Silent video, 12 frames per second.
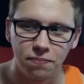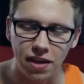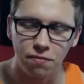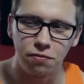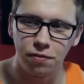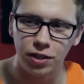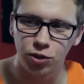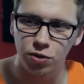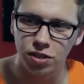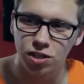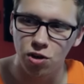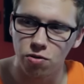David Fincher
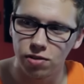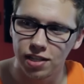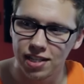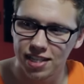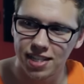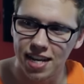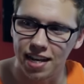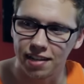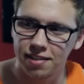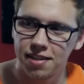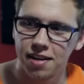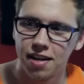is so
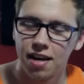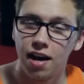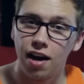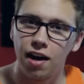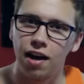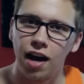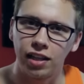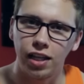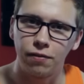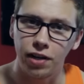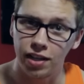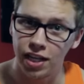distinct. I
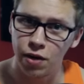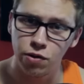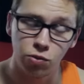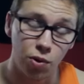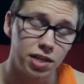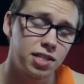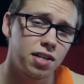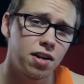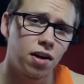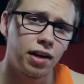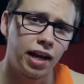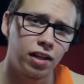love it. I think he was wasted
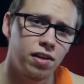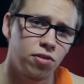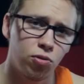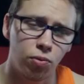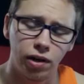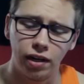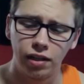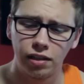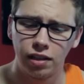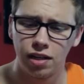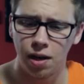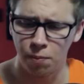on Alien 3. I'm
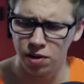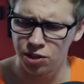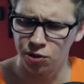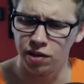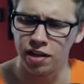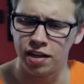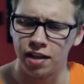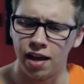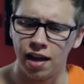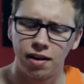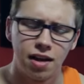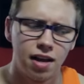pretty sure he did
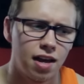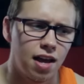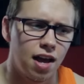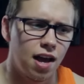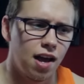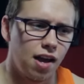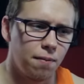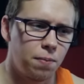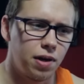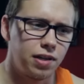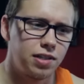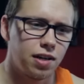that.
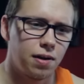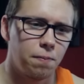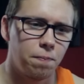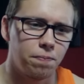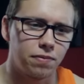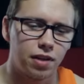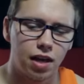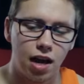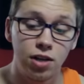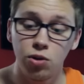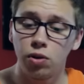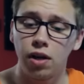But
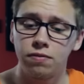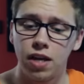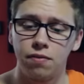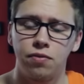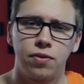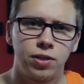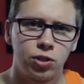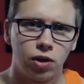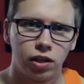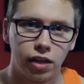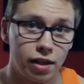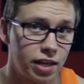I do love David Fincher.
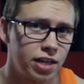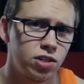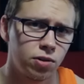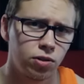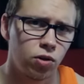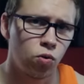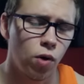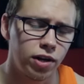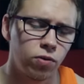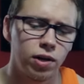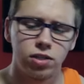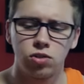I think he's a great,
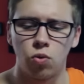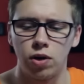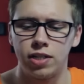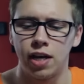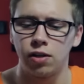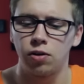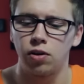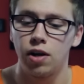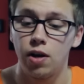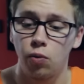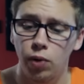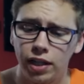great storyteller.
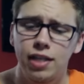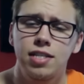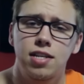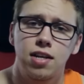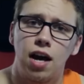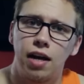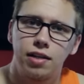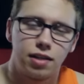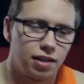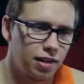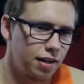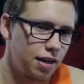Ridley Scott.
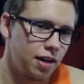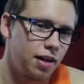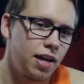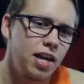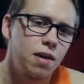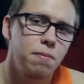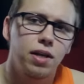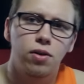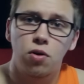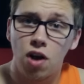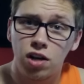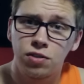He can be a
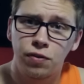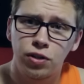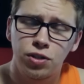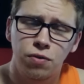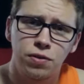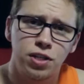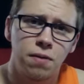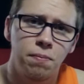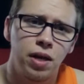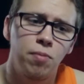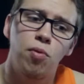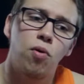little controversial for some
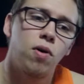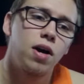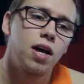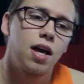people.